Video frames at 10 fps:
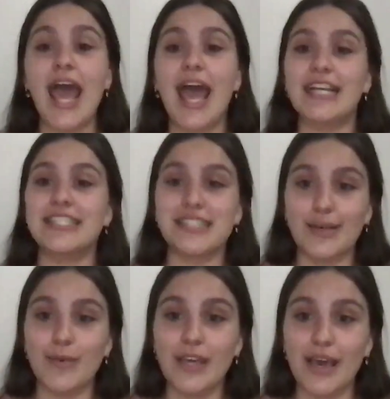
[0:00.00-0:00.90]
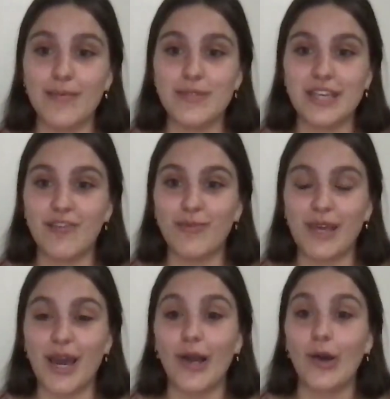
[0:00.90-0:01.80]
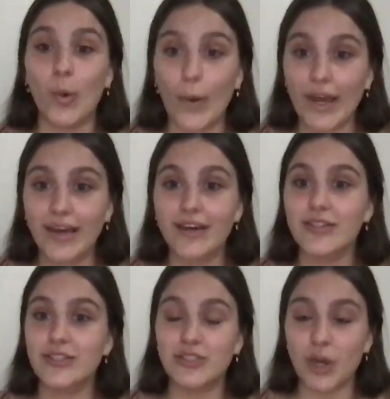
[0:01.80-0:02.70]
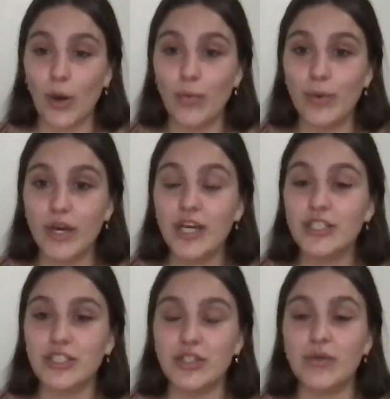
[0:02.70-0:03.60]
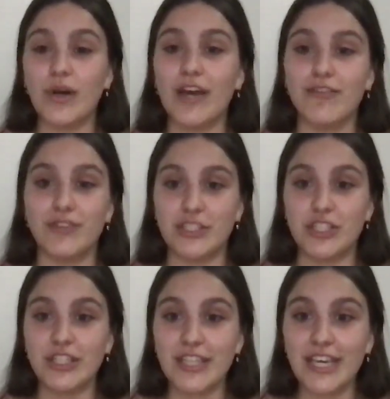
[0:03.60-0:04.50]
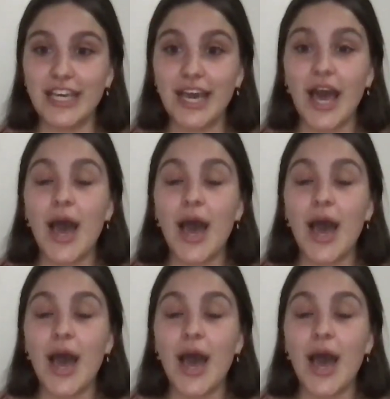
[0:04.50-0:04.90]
and CBMs give me a quick scope to efficiently